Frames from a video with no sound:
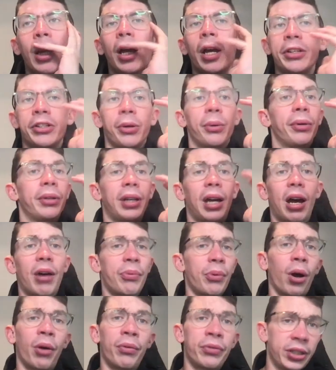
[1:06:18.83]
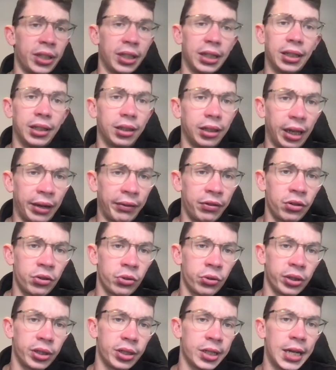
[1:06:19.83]
So obviously, if you're
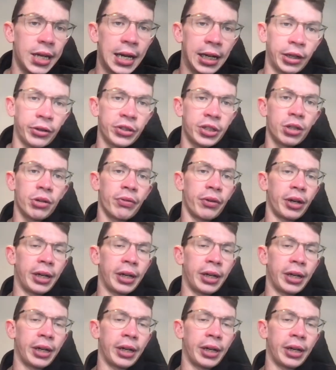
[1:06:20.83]
talking Thiago Silva,